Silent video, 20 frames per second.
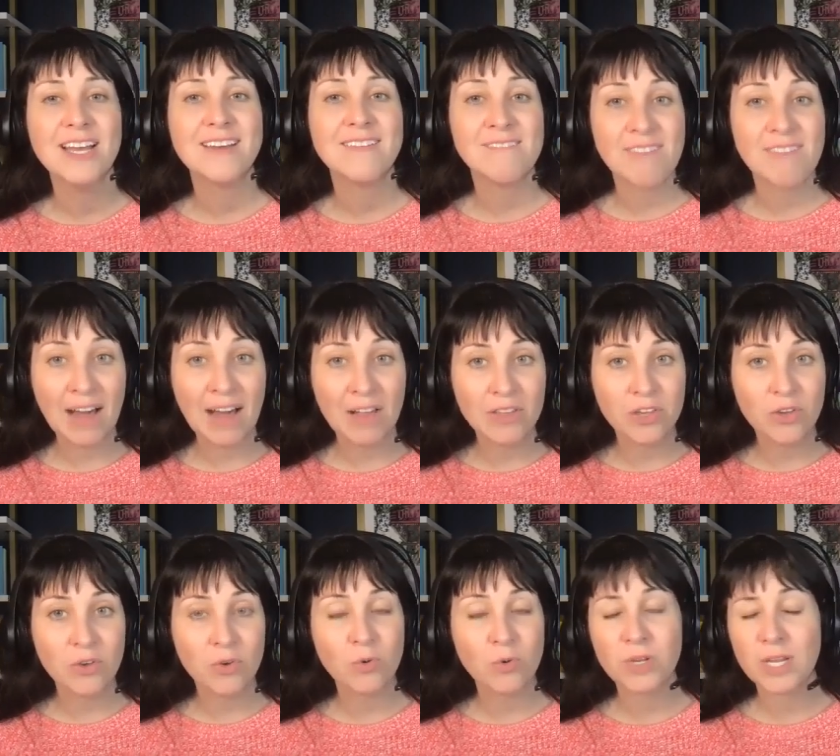
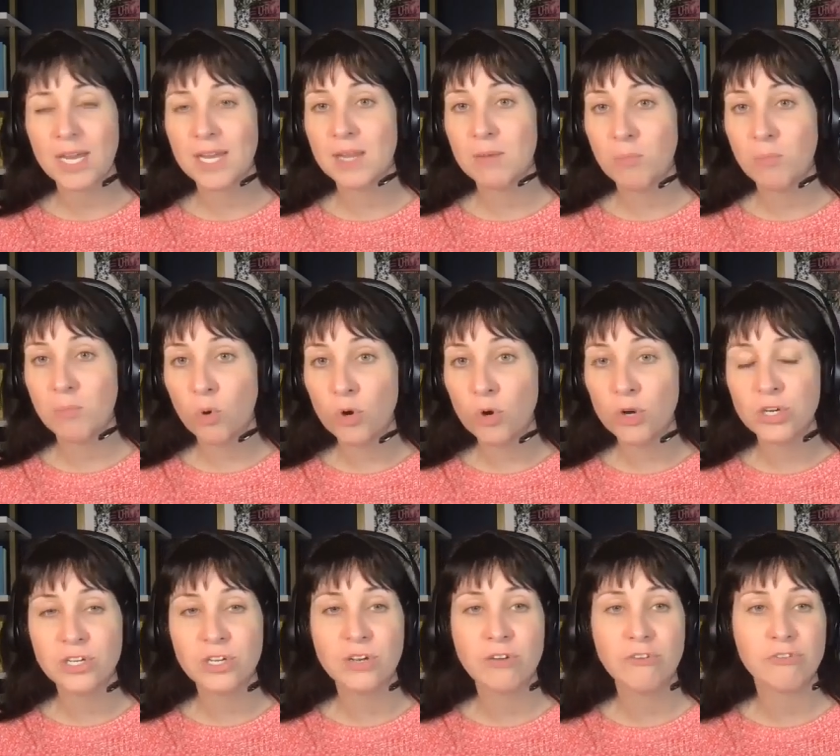valued and
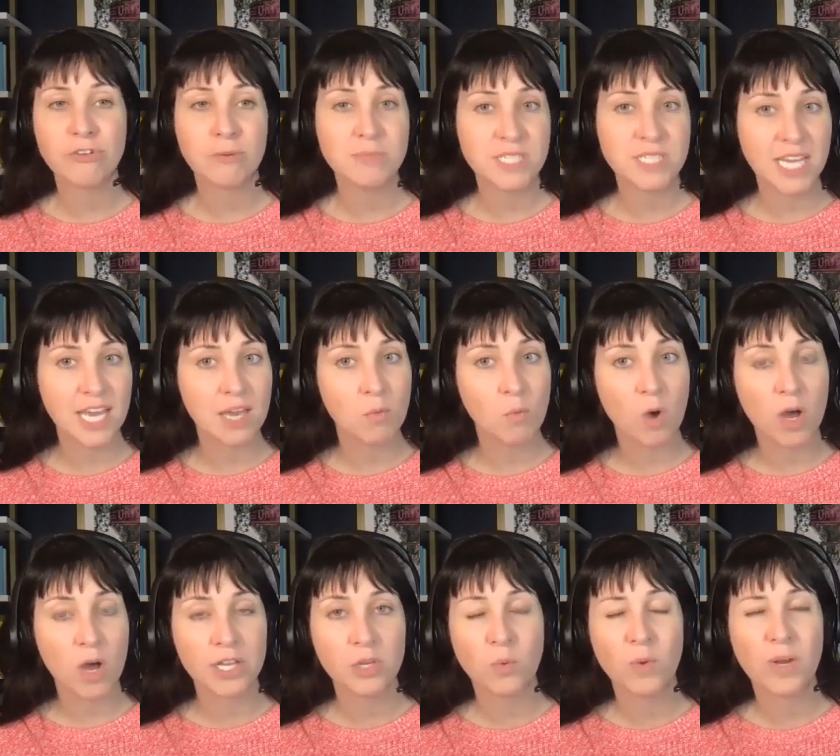important from day
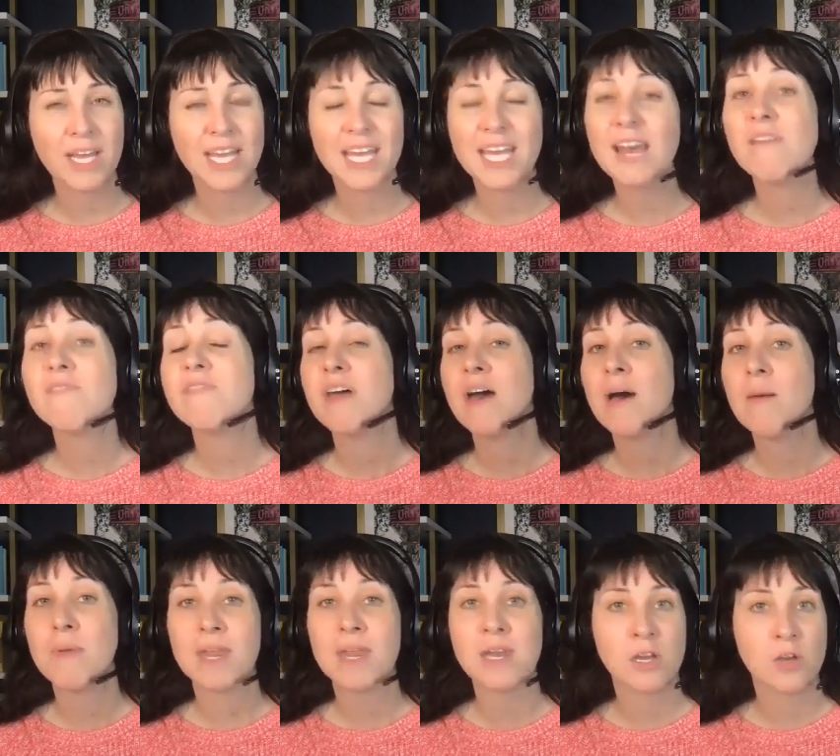one. You want to give
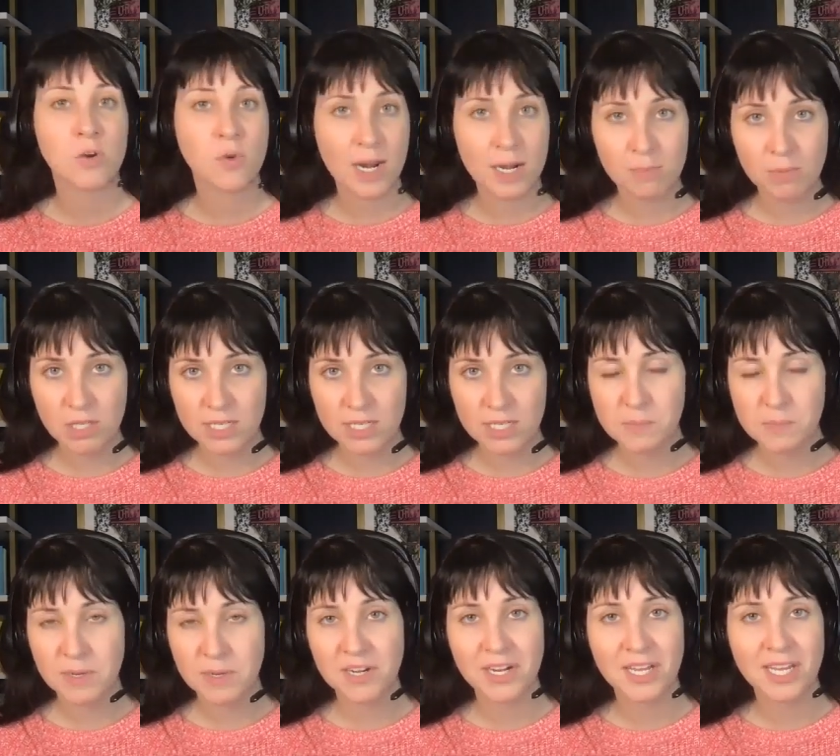them an incredible
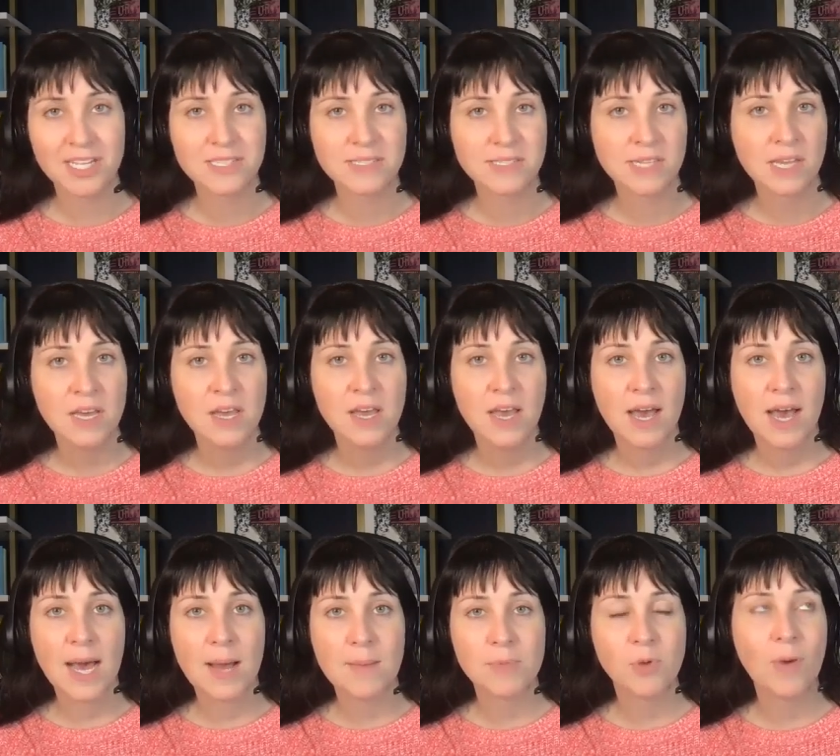experience.
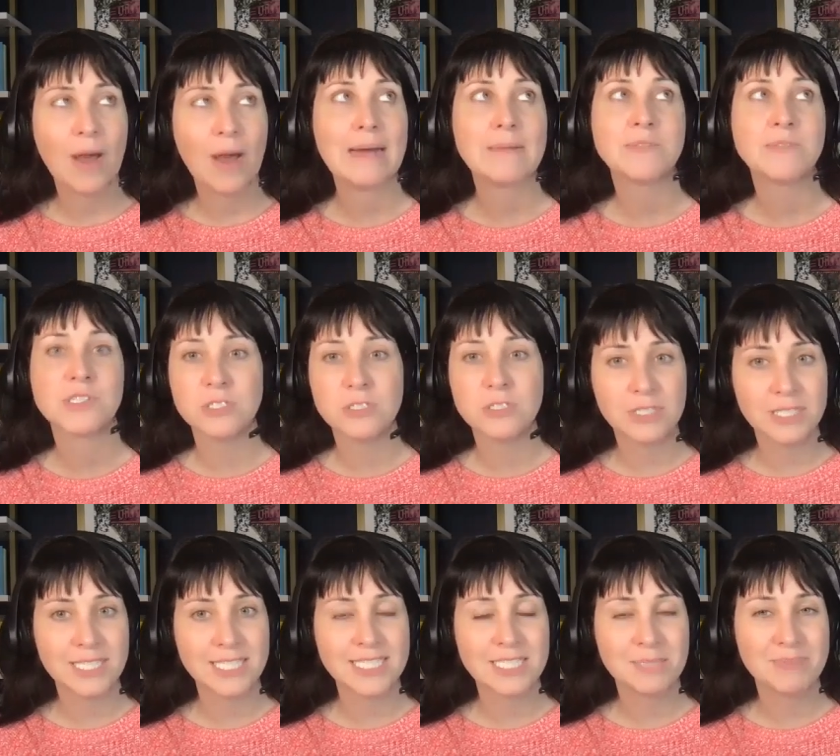You
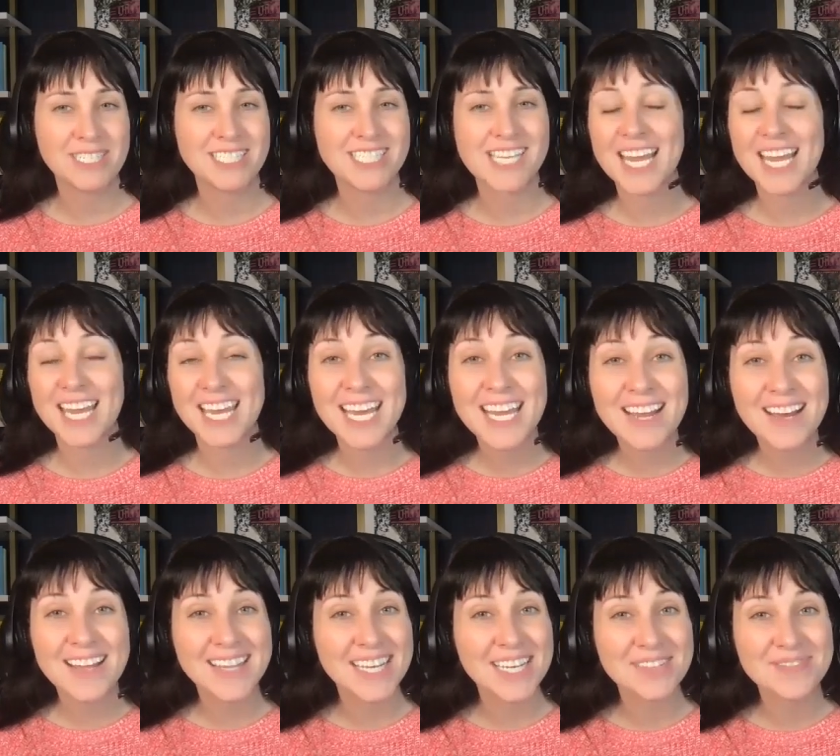absolutely need to be checking in
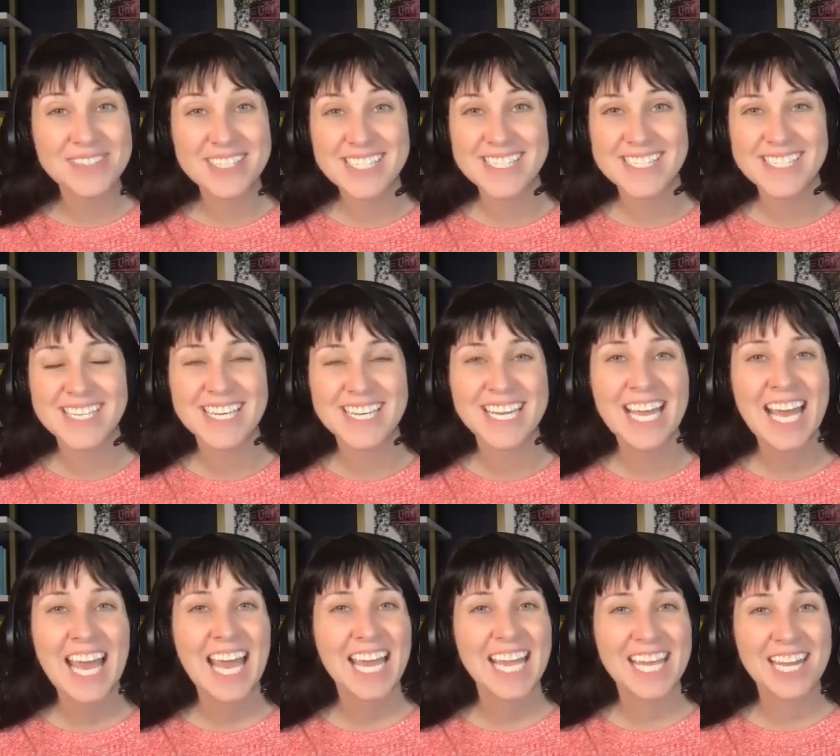on them to see,
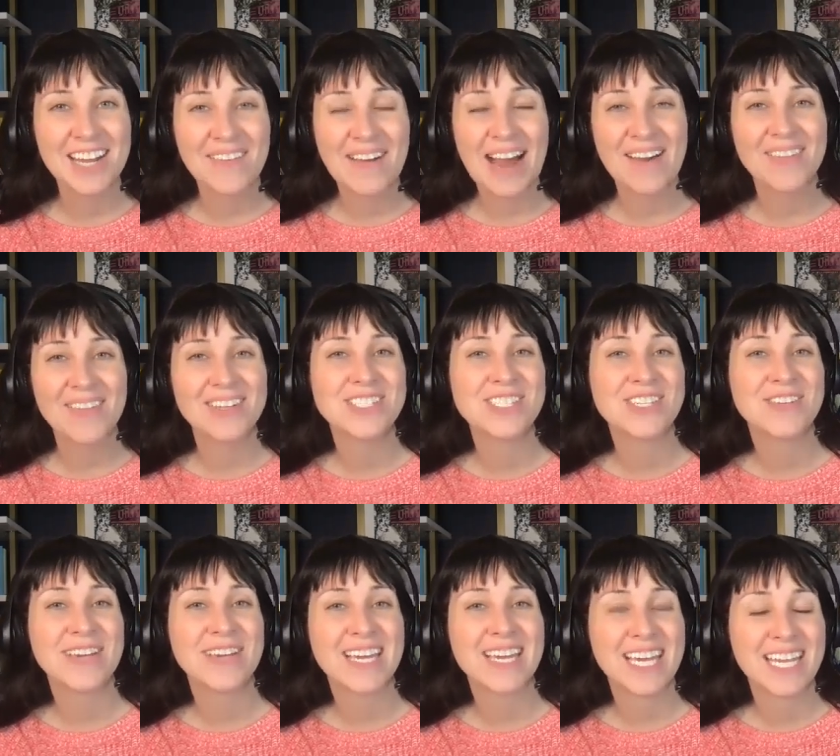you know, how they're
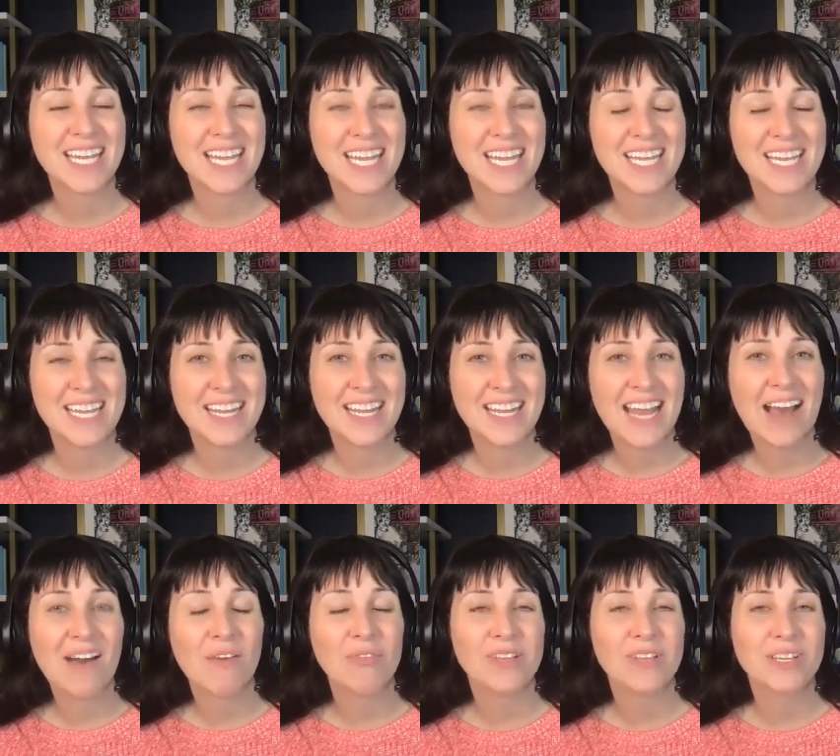doing and
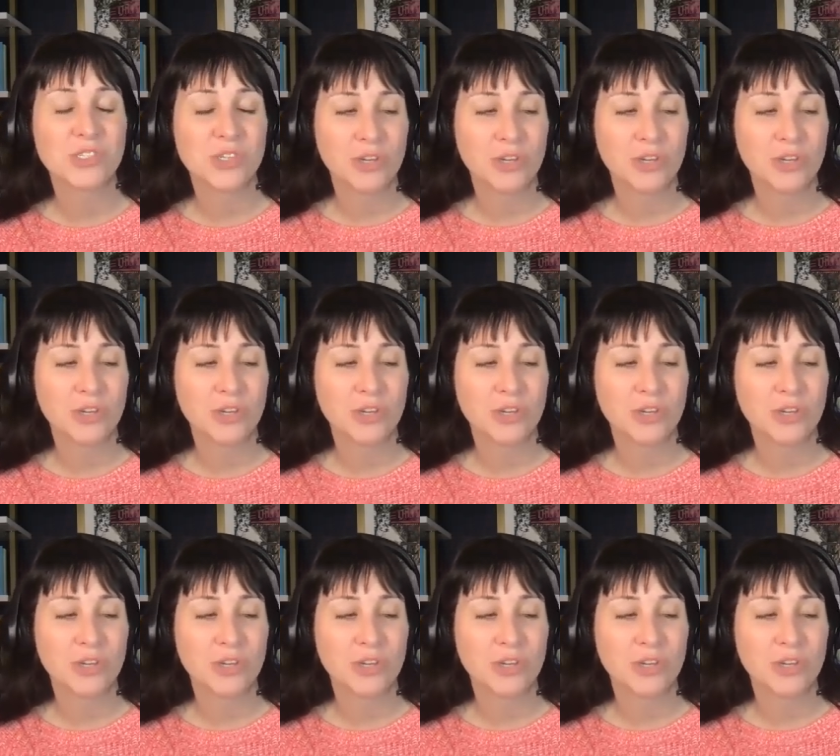how things